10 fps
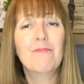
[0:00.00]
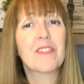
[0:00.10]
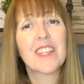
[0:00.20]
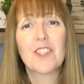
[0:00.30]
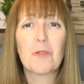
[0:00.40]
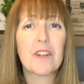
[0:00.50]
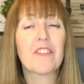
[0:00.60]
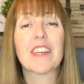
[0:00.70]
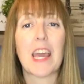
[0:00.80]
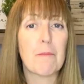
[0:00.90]
This sort of
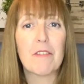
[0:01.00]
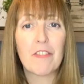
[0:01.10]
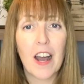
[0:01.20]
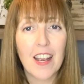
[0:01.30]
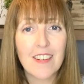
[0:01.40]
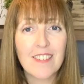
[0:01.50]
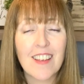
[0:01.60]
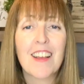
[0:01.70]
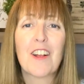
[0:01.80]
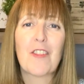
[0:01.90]
gamifies
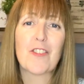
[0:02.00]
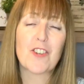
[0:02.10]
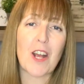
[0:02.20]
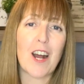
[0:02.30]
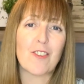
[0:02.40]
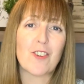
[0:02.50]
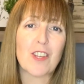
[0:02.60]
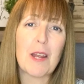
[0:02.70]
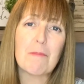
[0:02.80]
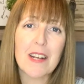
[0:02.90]
the challenge
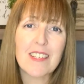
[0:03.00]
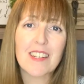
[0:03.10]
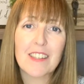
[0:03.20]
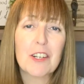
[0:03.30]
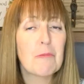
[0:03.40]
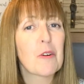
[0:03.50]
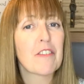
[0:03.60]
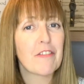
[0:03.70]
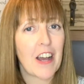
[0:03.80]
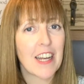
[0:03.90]
and makes it a little more
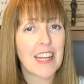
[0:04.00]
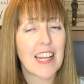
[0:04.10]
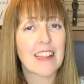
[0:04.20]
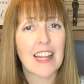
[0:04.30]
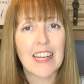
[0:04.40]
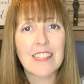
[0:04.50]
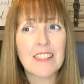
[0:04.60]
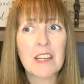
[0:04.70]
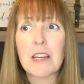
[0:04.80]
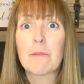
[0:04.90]
fun and less
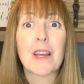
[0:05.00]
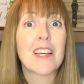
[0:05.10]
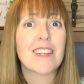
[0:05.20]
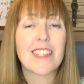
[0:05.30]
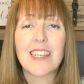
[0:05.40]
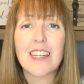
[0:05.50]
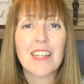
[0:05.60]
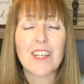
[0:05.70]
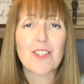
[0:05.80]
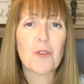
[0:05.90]

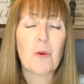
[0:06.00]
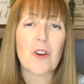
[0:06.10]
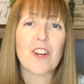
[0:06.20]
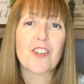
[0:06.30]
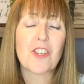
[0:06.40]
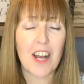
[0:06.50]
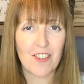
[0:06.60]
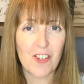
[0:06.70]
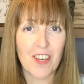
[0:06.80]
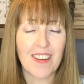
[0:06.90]
tedious or
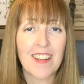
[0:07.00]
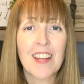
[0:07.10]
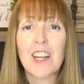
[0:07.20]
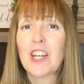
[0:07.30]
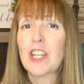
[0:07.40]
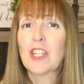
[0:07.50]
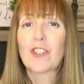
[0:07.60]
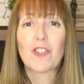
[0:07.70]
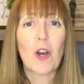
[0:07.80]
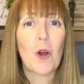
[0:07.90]
challenging.
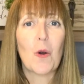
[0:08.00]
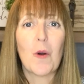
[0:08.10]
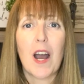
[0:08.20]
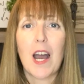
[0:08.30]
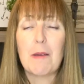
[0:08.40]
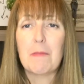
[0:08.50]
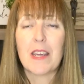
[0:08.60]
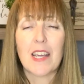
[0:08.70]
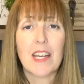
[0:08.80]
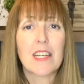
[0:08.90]
So I
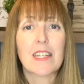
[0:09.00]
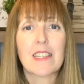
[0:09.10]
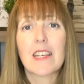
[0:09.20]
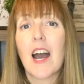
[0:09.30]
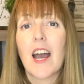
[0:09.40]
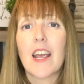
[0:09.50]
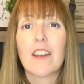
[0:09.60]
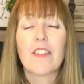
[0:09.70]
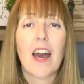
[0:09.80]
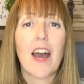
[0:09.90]
may
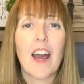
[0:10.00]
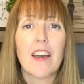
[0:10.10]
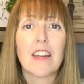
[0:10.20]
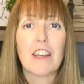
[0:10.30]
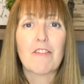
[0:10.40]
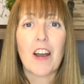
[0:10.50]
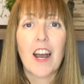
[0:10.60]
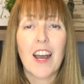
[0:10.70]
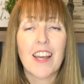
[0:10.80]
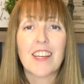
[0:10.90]
decide that if
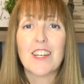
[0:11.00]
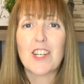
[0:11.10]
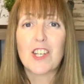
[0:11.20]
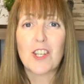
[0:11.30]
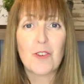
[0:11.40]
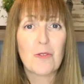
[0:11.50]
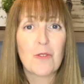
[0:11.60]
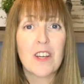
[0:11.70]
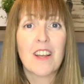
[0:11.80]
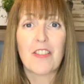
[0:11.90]
I can do
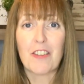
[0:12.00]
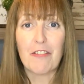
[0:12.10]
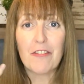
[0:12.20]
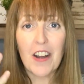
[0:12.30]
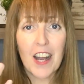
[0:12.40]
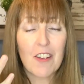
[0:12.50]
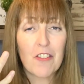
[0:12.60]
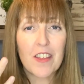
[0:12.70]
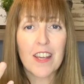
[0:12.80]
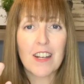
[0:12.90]
the 5
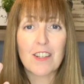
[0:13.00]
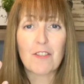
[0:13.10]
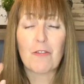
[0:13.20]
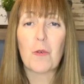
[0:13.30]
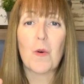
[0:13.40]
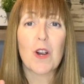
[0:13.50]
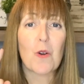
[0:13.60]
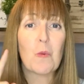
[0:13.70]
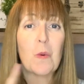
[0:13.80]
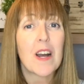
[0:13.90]
things for
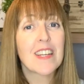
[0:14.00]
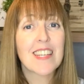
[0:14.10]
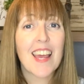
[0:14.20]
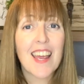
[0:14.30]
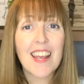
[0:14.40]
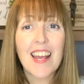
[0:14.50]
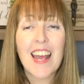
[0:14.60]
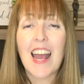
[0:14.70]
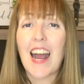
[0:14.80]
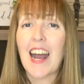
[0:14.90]
one day,
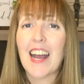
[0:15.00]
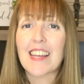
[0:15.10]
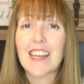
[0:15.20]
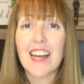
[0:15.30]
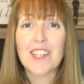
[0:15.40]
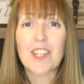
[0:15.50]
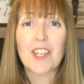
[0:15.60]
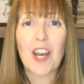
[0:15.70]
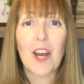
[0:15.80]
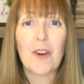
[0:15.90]
I get to
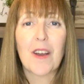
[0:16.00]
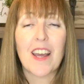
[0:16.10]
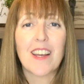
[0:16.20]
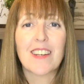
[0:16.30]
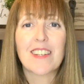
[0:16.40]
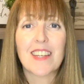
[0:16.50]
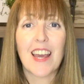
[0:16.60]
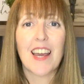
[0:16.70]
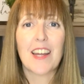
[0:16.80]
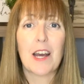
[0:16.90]
go and
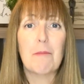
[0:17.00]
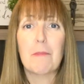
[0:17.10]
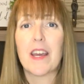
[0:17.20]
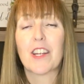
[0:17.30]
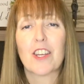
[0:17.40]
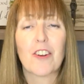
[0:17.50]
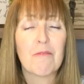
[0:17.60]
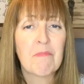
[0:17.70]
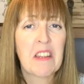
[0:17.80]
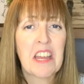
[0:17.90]
get a manicure.
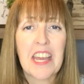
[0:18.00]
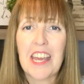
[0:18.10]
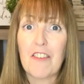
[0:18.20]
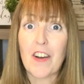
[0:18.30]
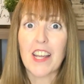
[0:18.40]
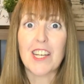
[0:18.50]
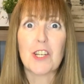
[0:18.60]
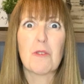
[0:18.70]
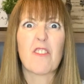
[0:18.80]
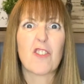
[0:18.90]
If I can
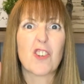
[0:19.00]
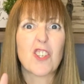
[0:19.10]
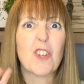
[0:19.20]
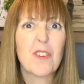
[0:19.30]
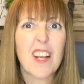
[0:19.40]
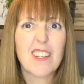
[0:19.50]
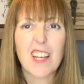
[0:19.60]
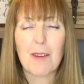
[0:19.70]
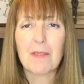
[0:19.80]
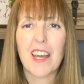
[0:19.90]
do it for 2 days,
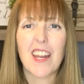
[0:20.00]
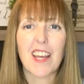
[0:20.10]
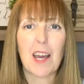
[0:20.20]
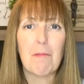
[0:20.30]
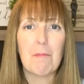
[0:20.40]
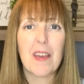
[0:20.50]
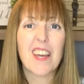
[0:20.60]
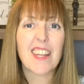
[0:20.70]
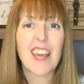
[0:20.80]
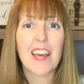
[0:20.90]
I'm getting a
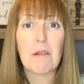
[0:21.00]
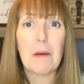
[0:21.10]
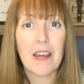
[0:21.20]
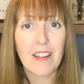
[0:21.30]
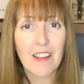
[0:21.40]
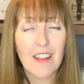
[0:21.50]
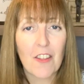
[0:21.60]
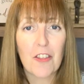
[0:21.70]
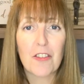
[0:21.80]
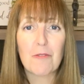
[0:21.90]
mani and a pedi.
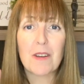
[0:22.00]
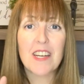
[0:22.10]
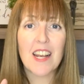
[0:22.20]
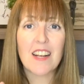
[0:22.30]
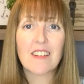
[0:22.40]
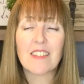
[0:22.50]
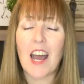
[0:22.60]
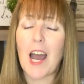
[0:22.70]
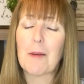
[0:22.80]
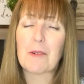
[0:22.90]
3 days,
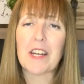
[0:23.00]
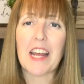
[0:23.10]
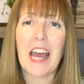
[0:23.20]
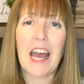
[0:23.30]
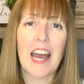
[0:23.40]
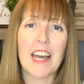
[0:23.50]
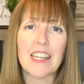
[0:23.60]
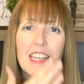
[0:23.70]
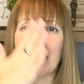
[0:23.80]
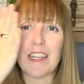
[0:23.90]
I'm gonna add
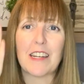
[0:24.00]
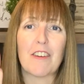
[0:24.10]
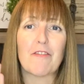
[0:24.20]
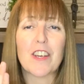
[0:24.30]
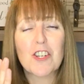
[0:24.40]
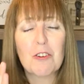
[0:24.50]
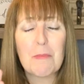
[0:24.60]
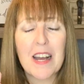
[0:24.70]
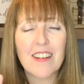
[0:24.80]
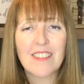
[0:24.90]
in a facial
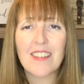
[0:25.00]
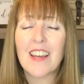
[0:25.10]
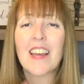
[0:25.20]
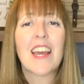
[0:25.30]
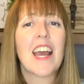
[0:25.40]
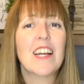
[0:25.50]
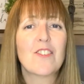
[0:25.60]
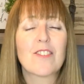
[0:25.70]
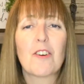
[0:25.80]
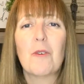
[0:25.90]
mask, and
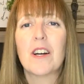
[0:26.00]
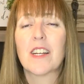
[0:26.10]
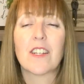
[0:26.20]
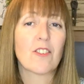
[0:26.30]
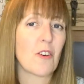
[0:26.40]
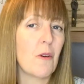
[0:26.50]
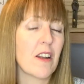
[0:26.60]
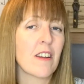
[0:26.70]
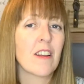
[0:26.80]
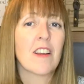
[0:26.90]
so on and so
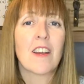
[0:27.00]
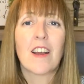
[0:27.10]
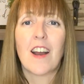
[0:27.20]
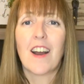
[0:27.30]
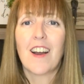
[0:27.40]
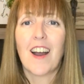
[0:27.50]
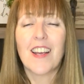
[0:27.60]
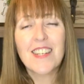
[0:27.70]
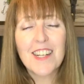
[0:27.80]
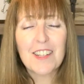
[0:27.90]
on.
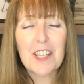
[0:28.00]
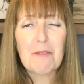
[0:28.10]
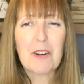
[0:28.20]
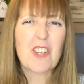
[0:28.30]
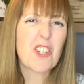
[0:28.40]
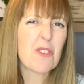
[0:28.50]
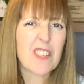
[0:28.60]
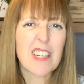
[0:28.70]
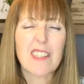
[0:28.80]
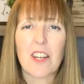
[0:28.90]
Ideally, you want to choose
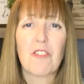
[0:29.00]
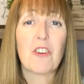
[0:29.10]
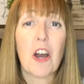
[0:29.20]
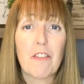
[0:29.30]
things that are not